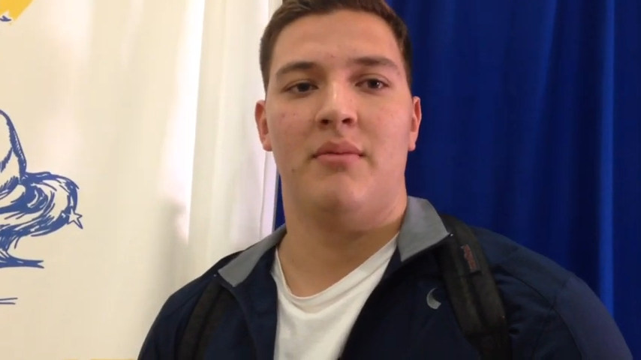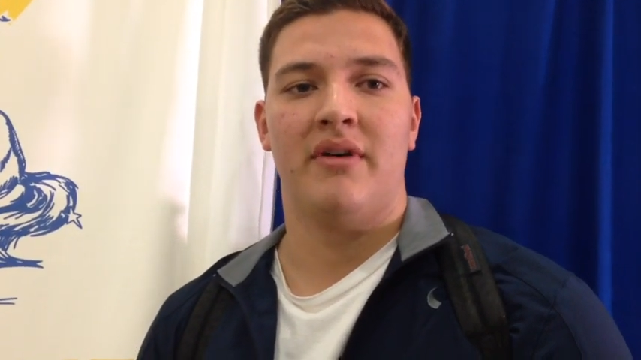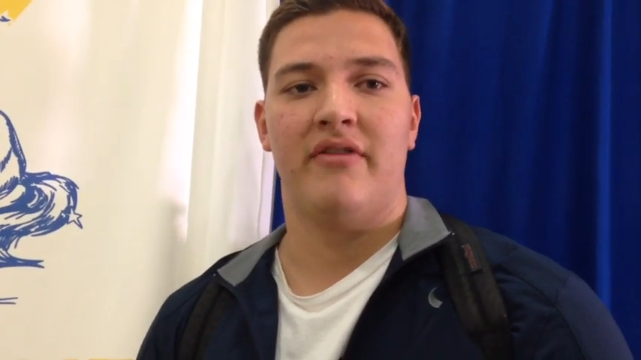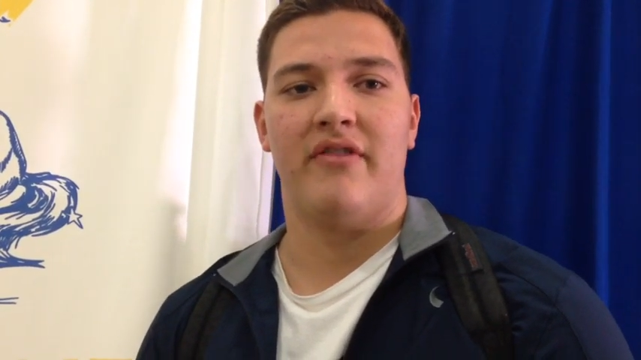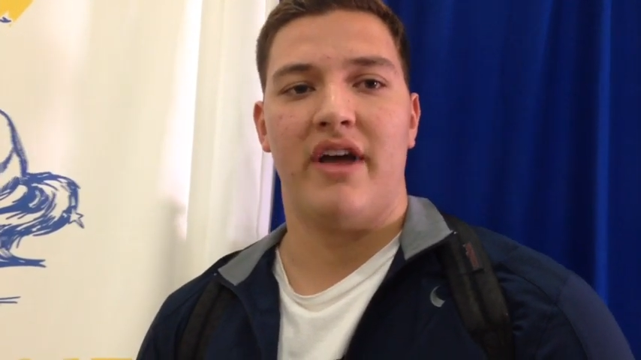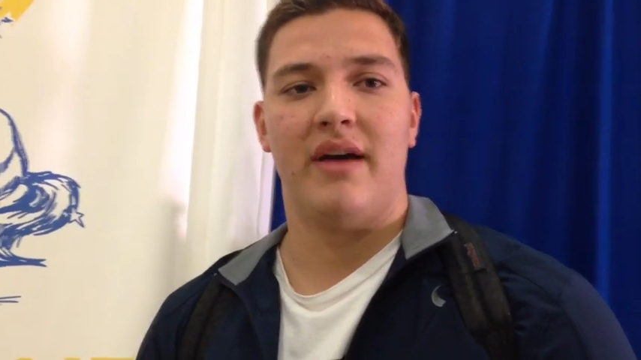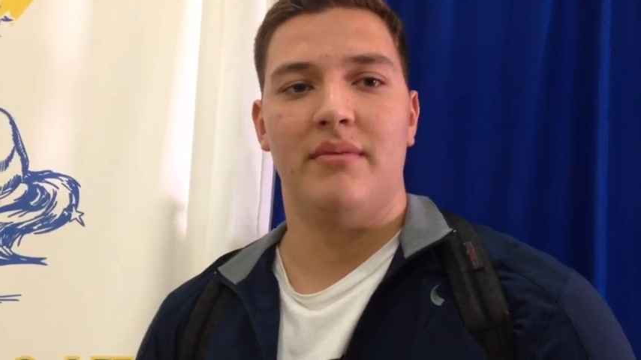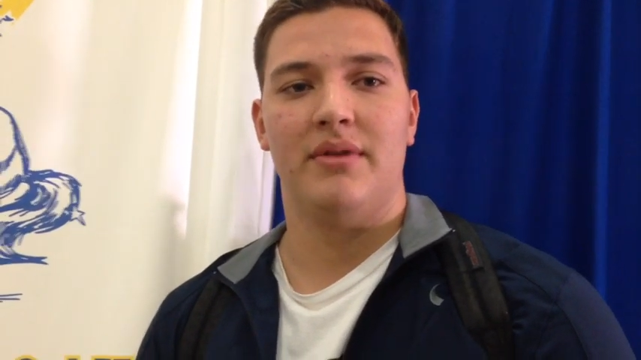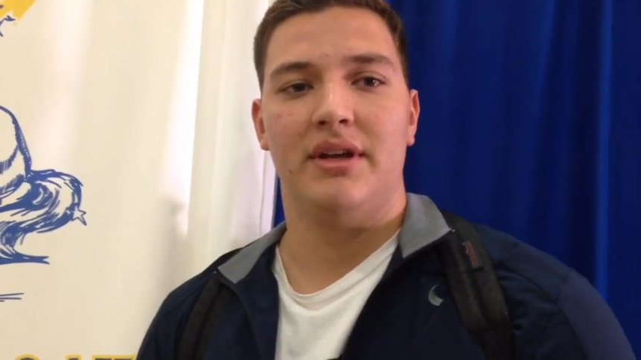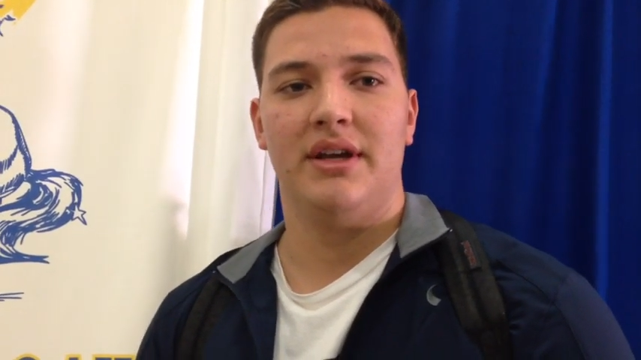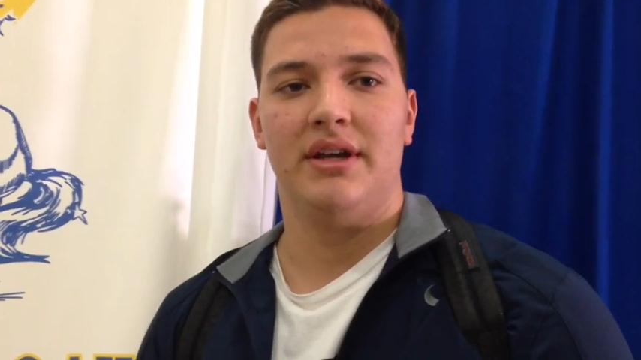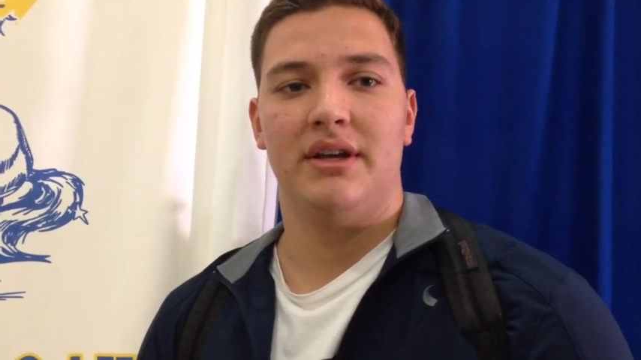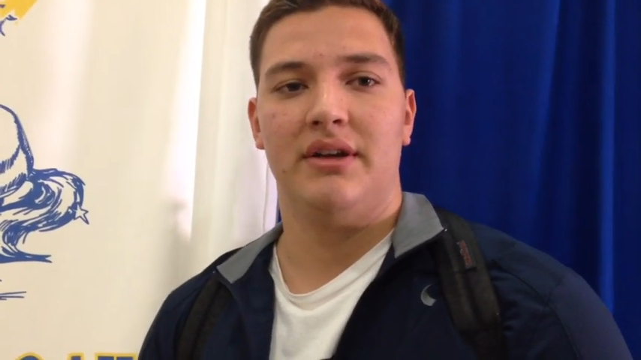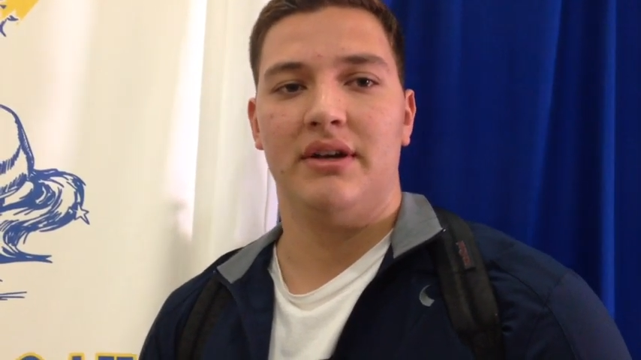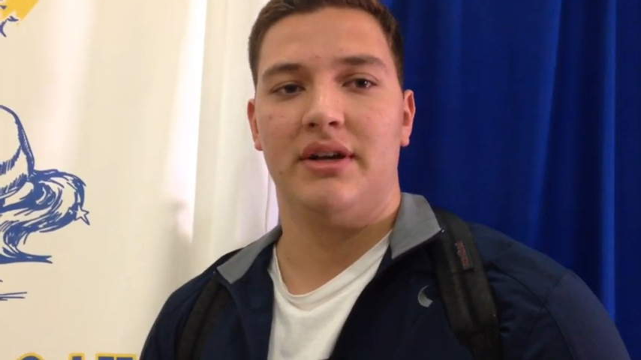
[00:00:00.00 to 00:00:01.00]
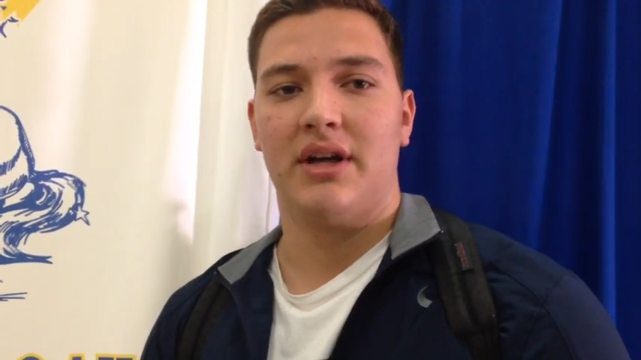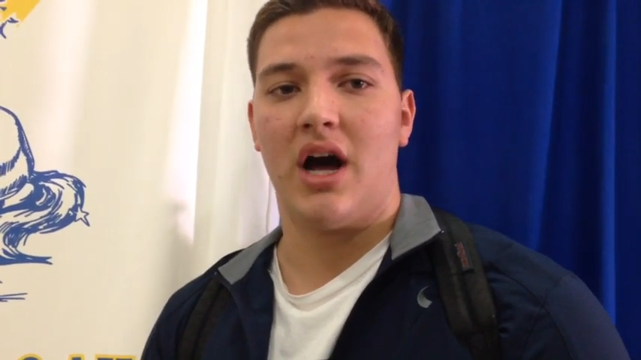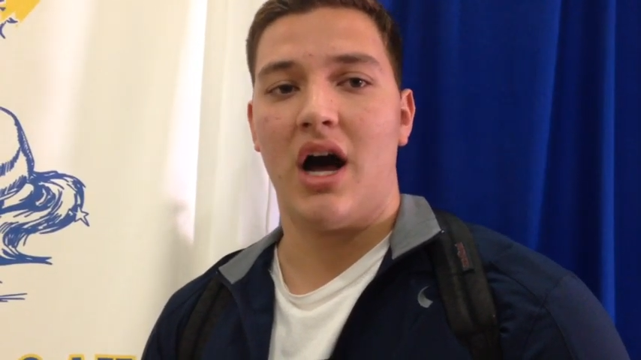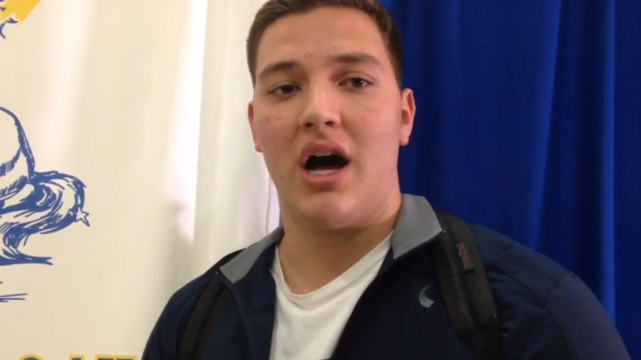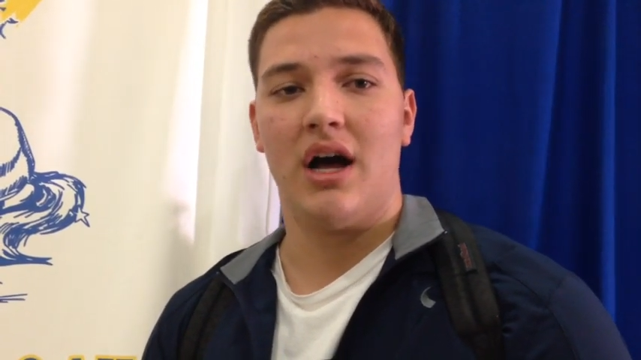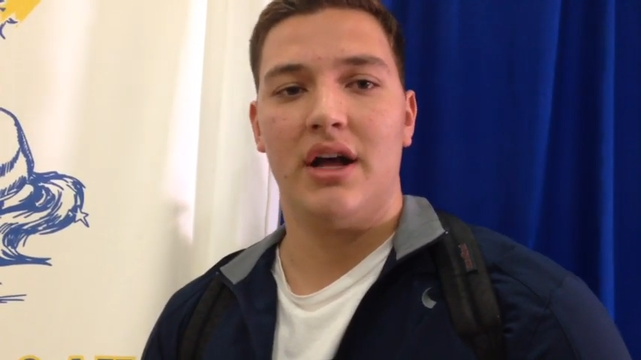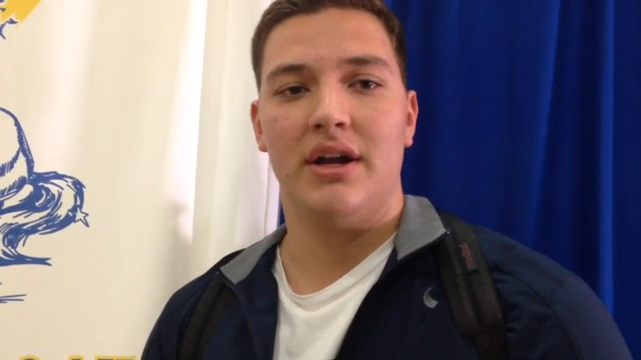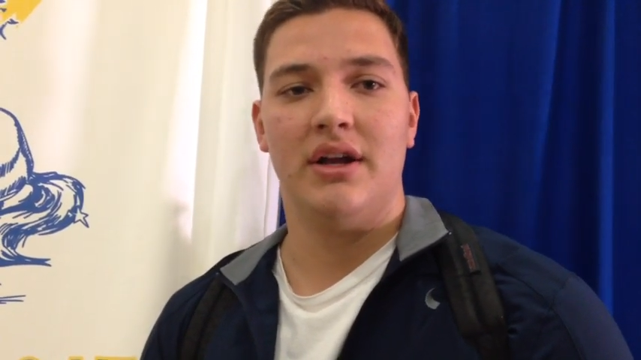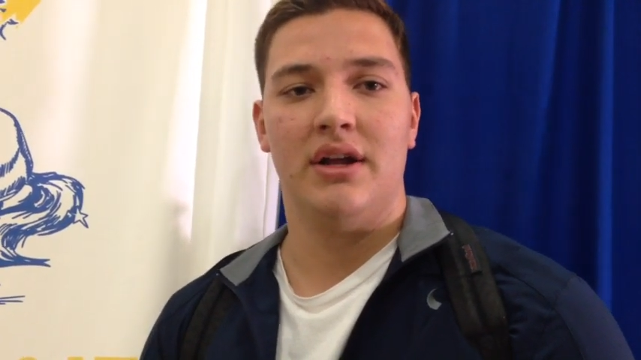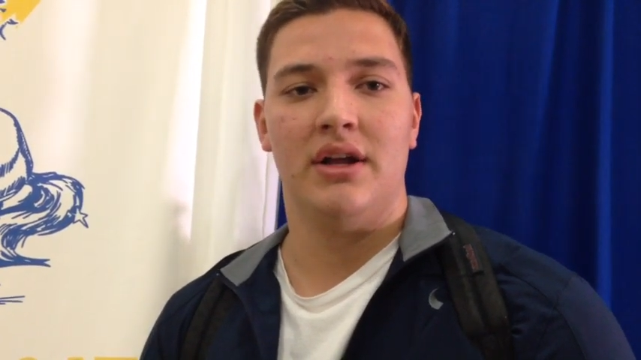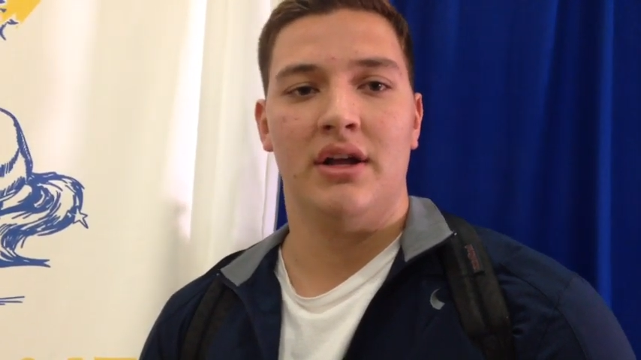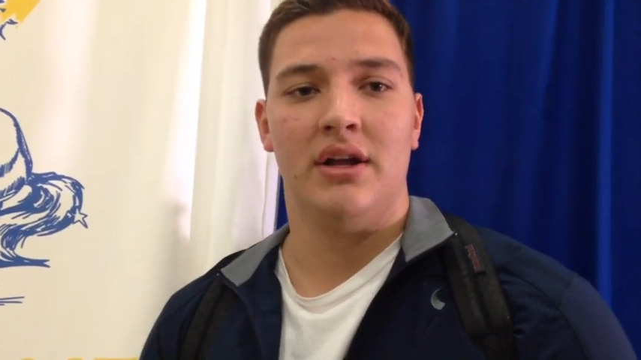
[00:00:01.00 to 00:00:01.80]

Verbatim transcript: my family, God,